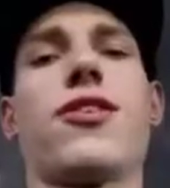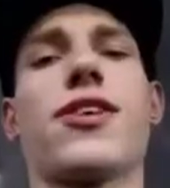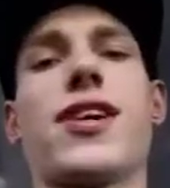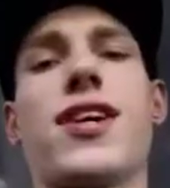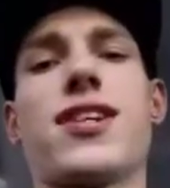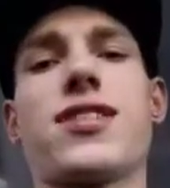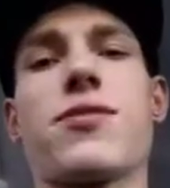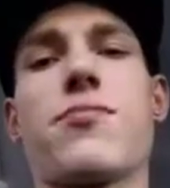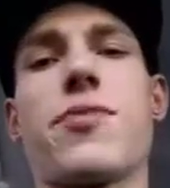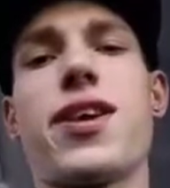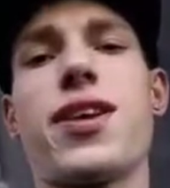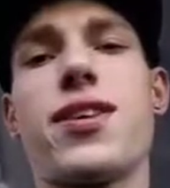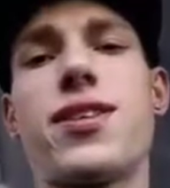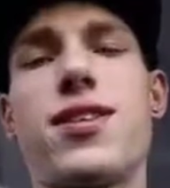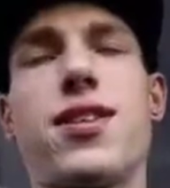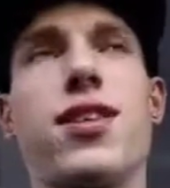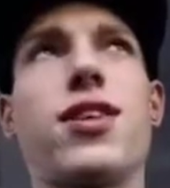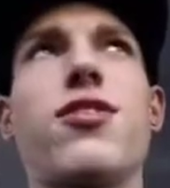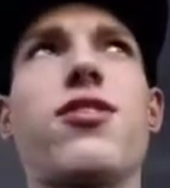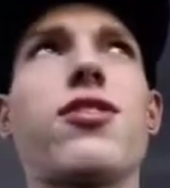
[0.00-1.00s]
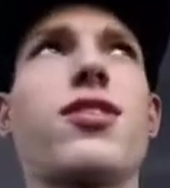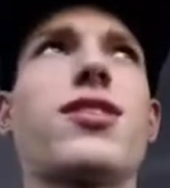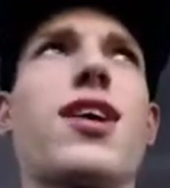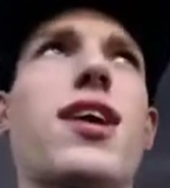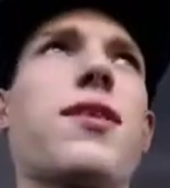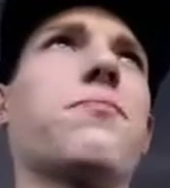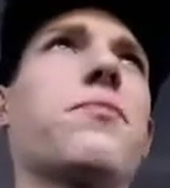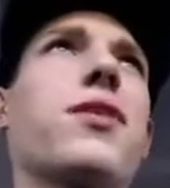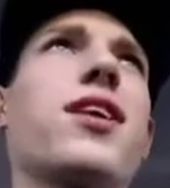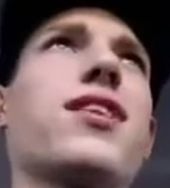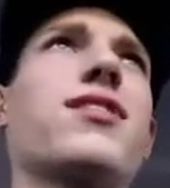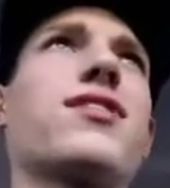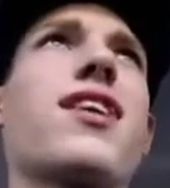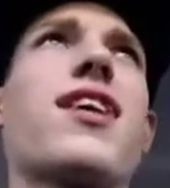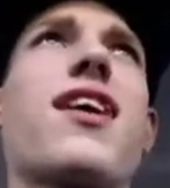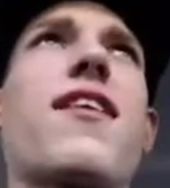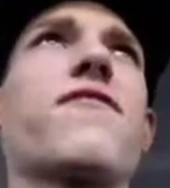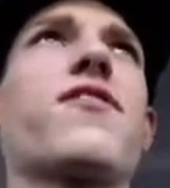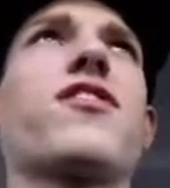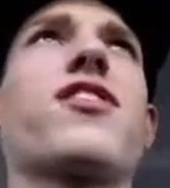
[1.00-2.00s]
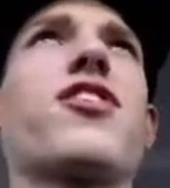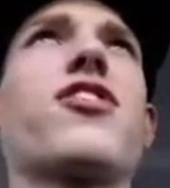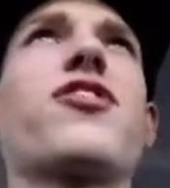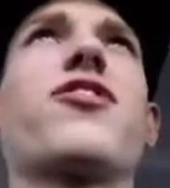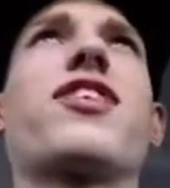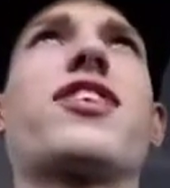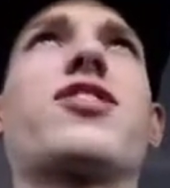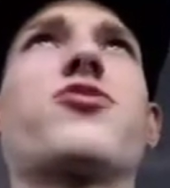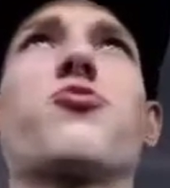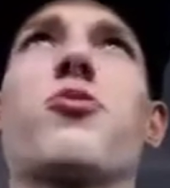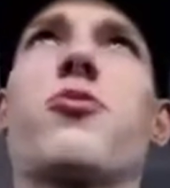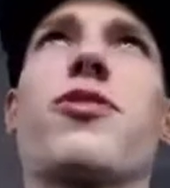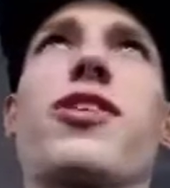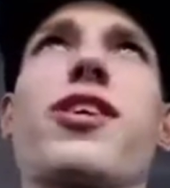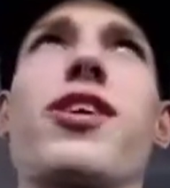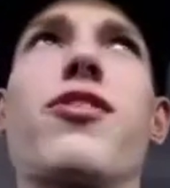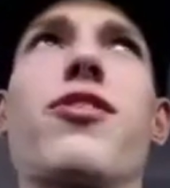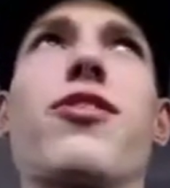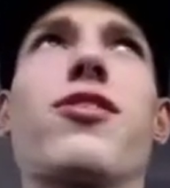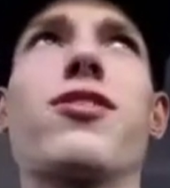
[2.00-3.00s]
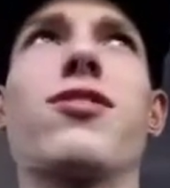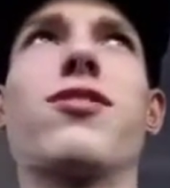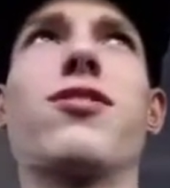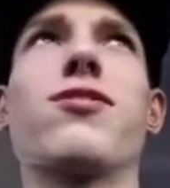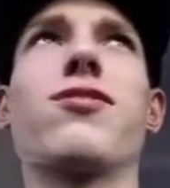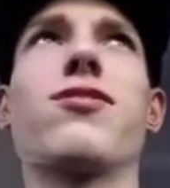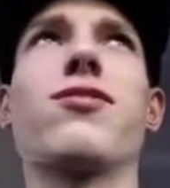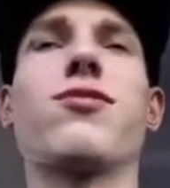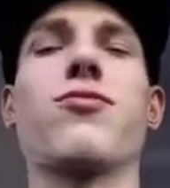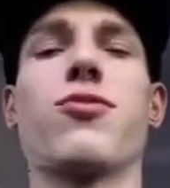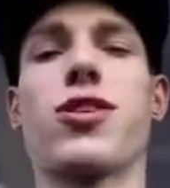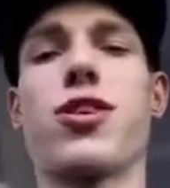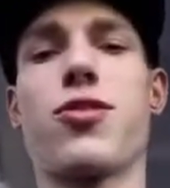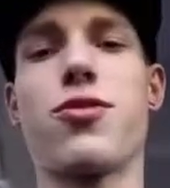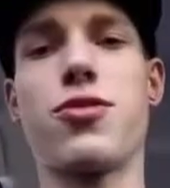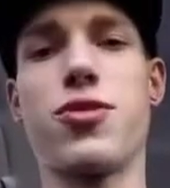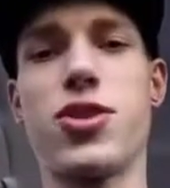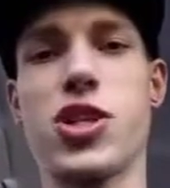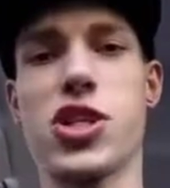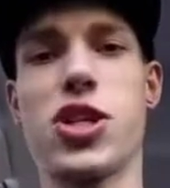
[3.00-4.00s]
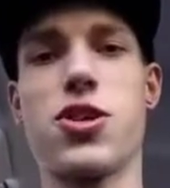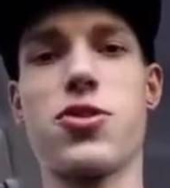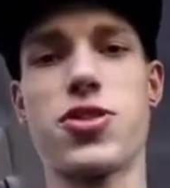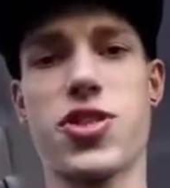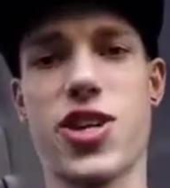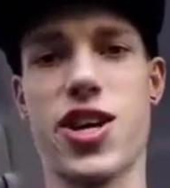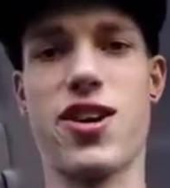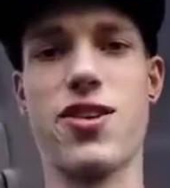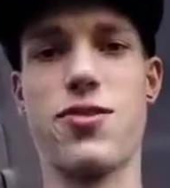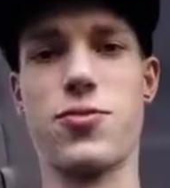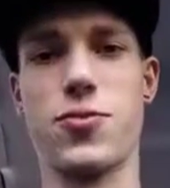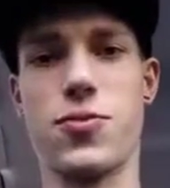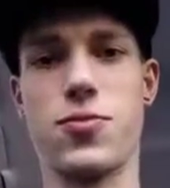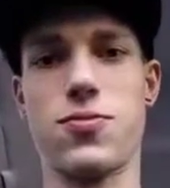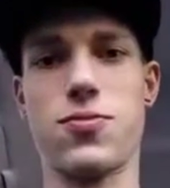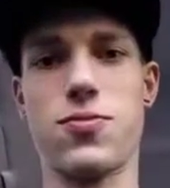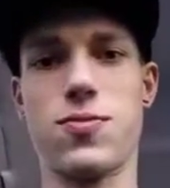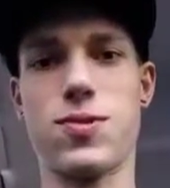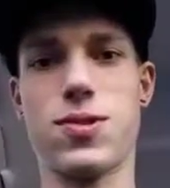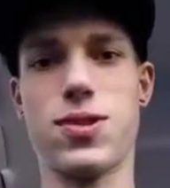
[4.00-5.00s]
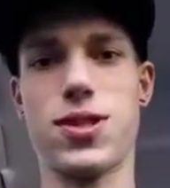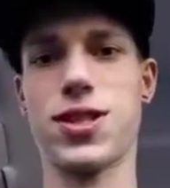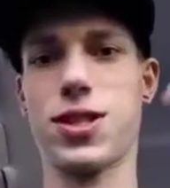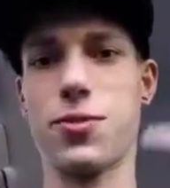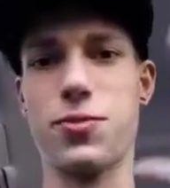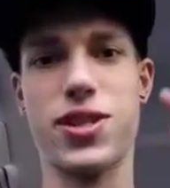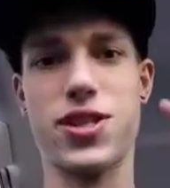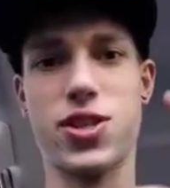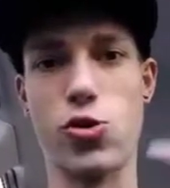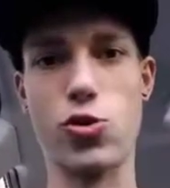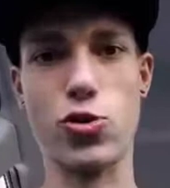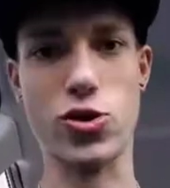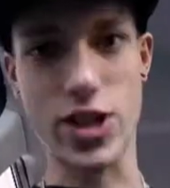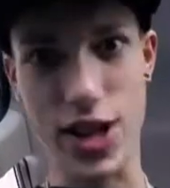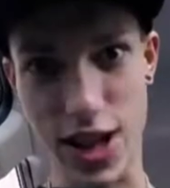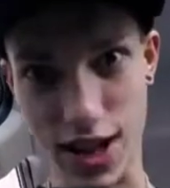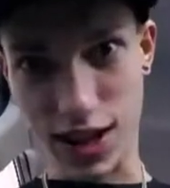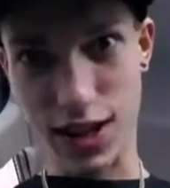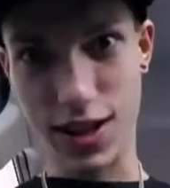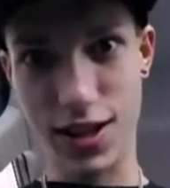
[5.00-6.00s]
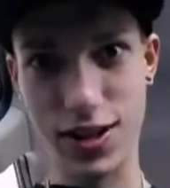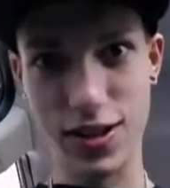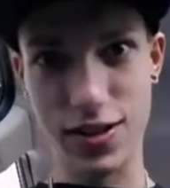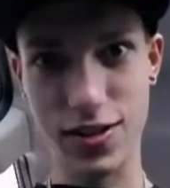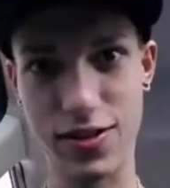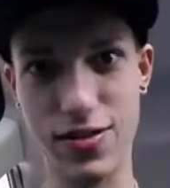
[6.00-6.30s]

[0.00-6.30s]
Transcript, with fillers: All right, guys, I made it literally 10 minutes. I have to tell you guys where we're going. We're going to a ghost town. It's gonna be so sick.